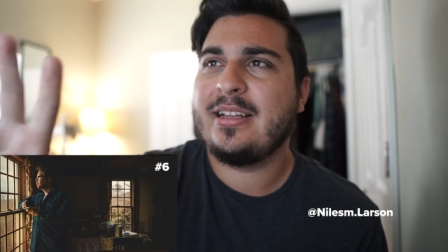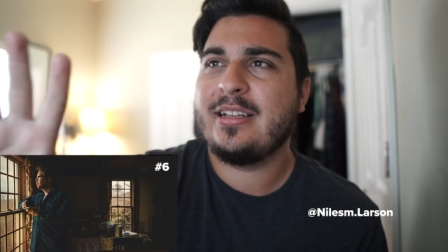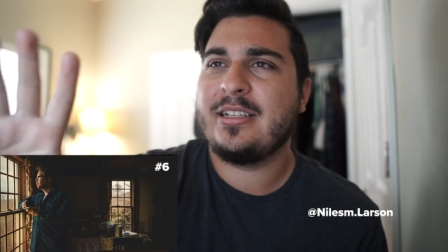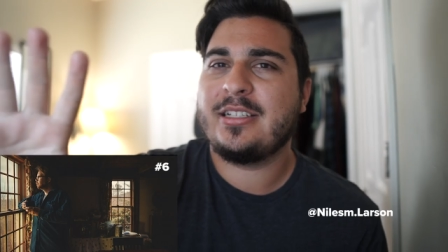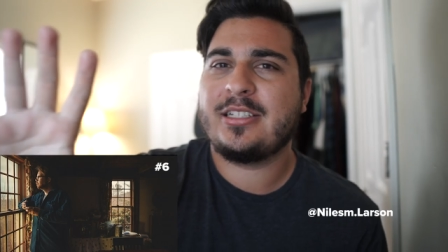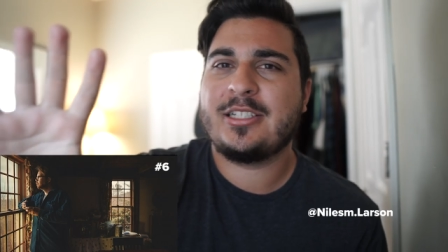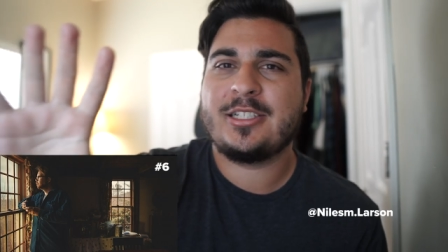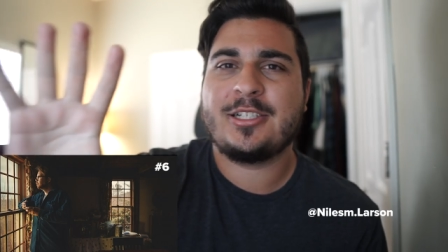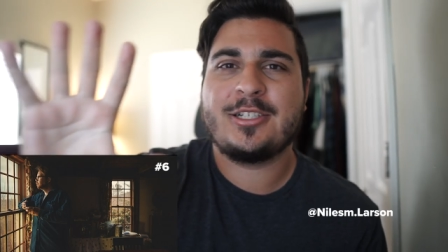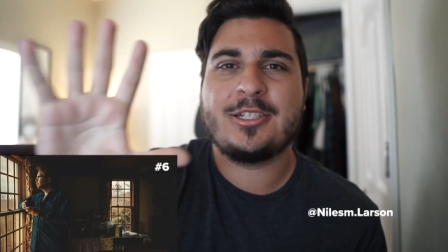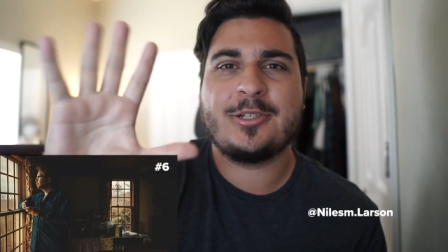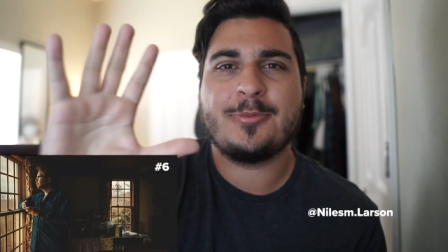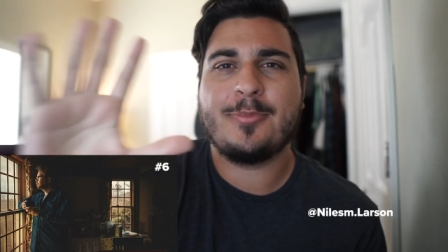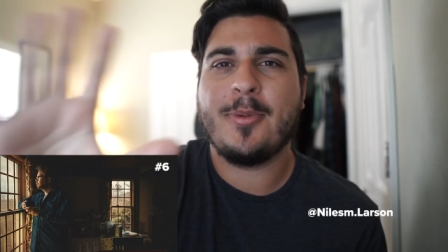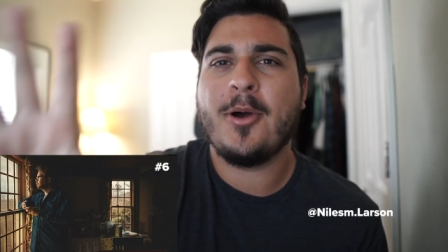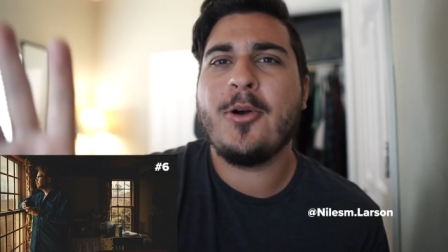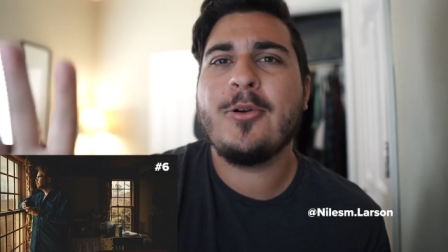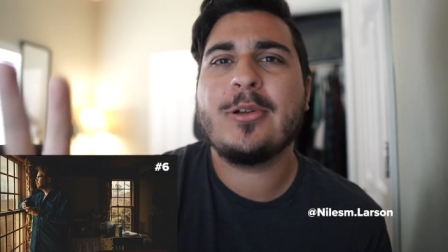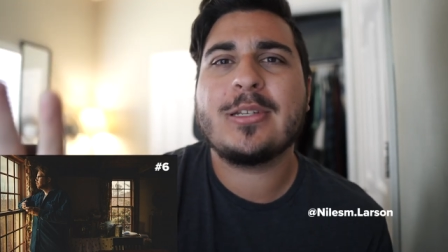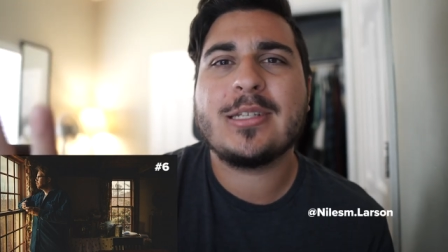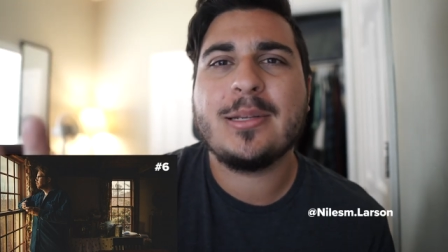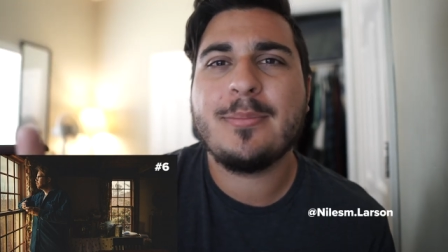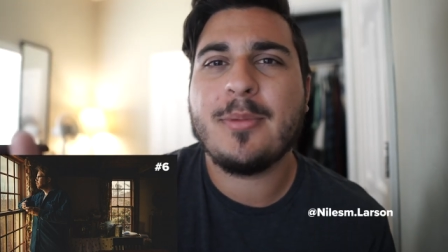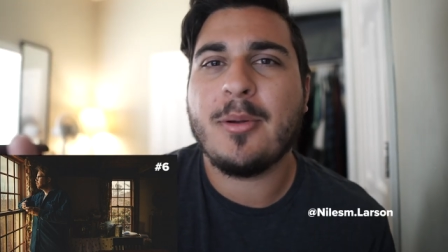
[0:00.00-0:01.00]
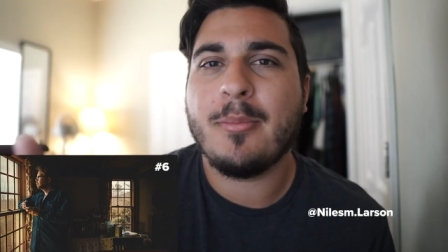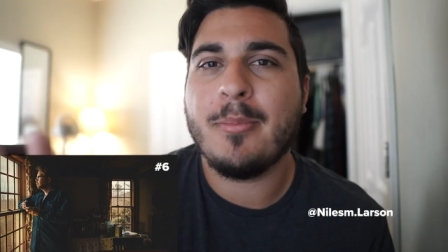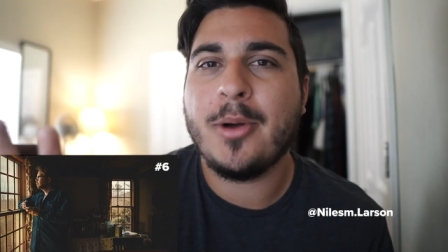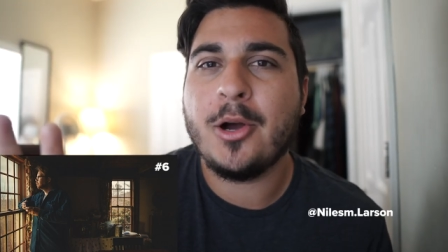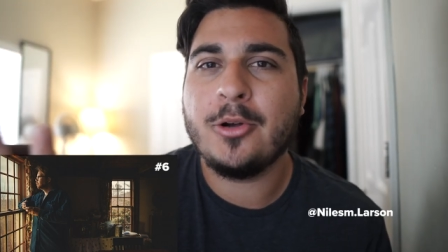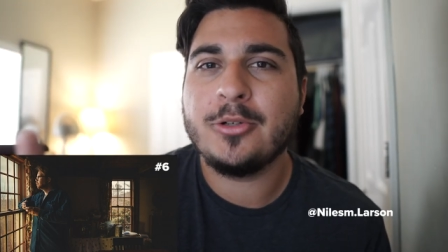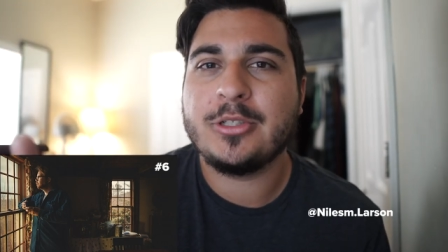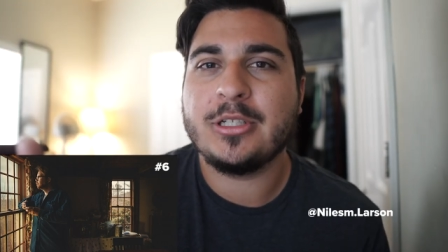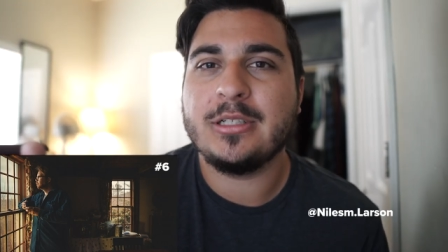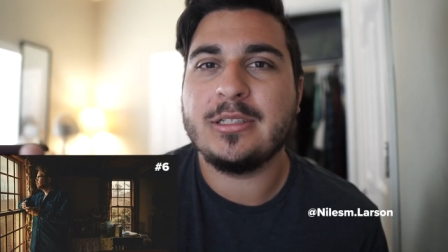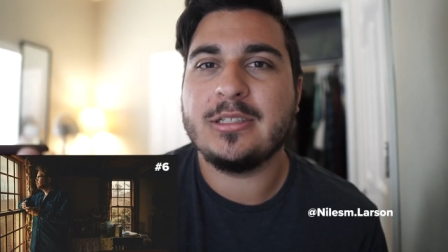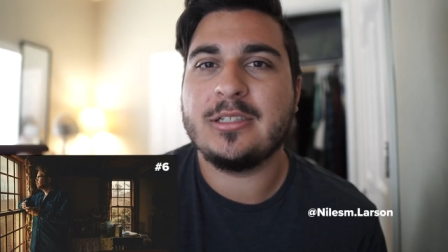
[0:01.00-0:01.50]
spoke some
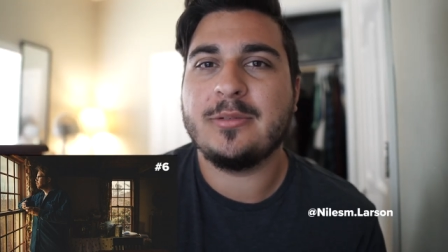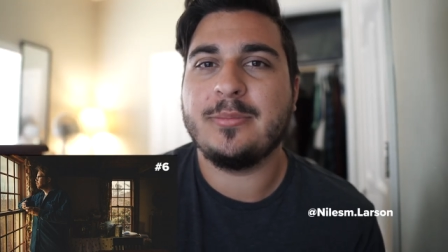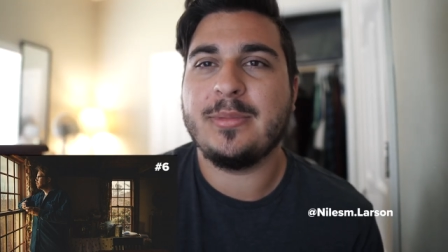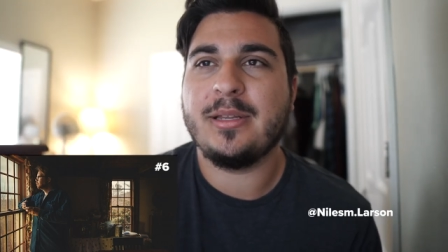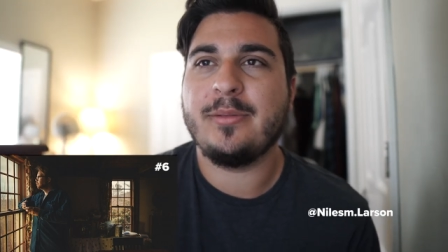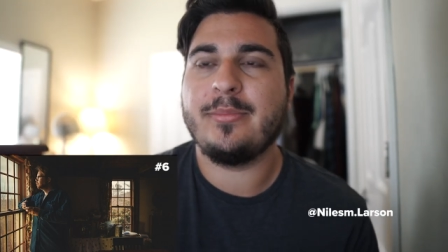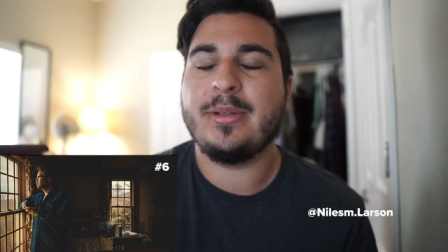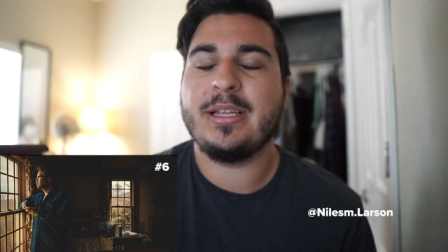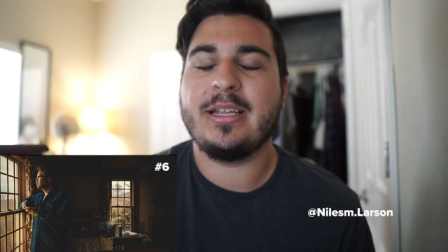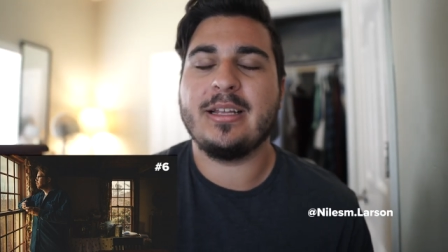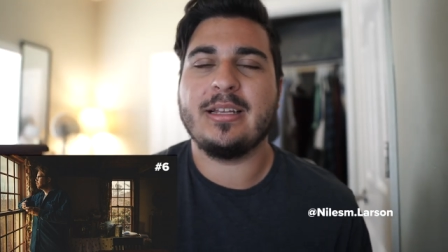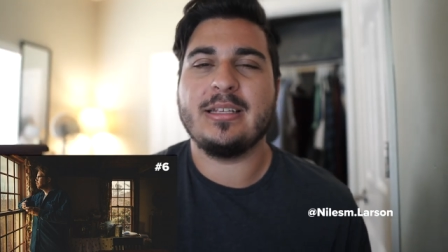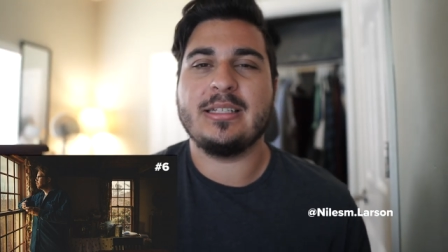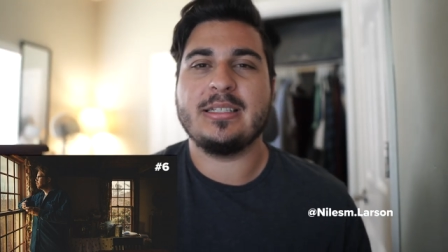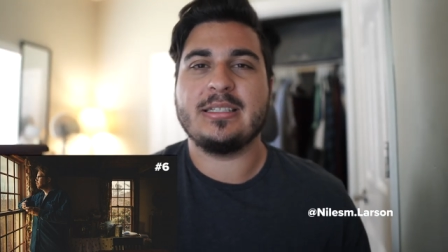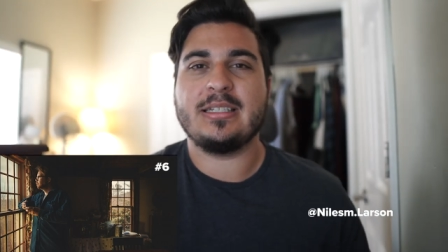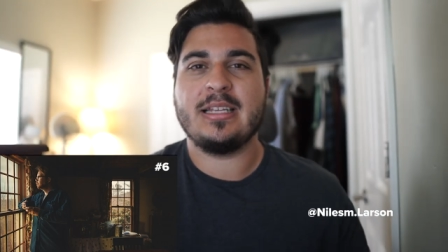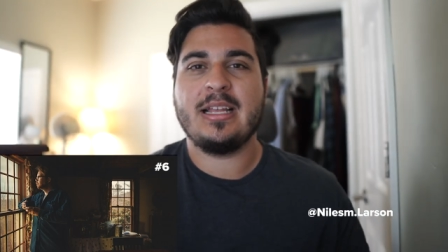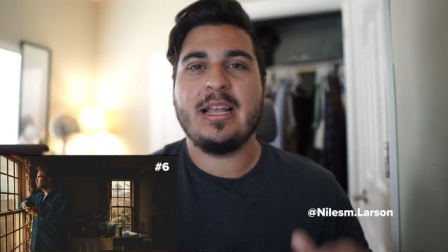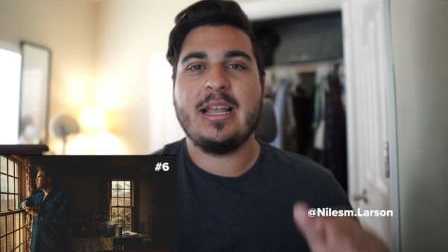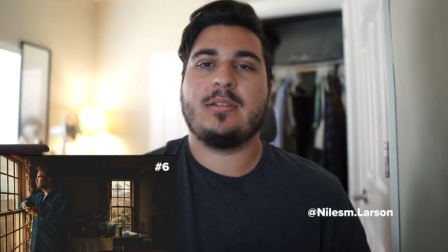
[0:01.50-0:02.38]
emotion to me, because